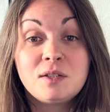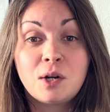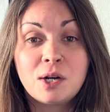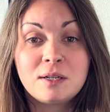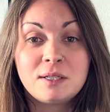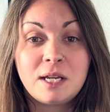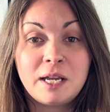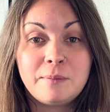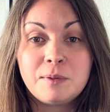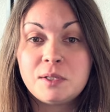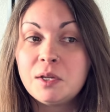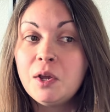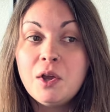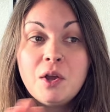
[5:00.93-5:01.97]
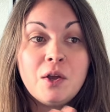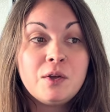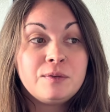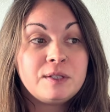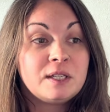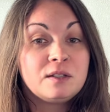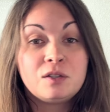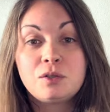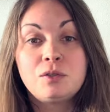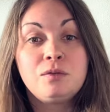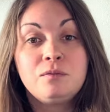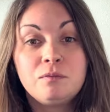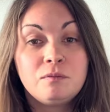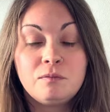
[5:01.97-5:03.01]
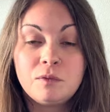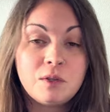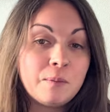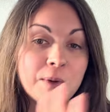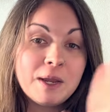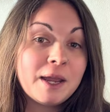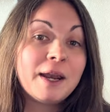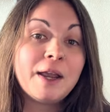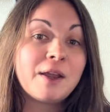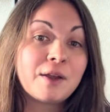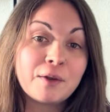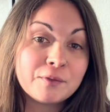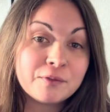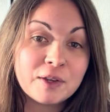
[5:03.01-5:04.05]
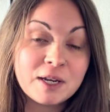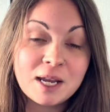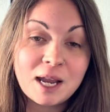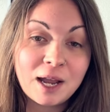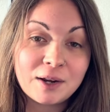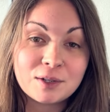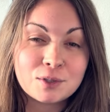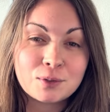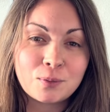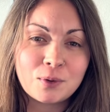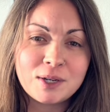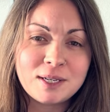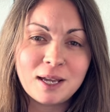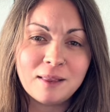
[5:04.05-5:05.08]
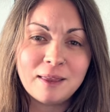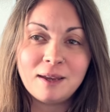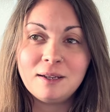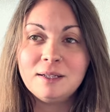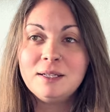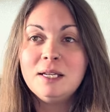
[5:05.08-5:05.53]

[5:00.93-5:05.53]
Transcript: archetypes, since the beginning of any kind of storytelling.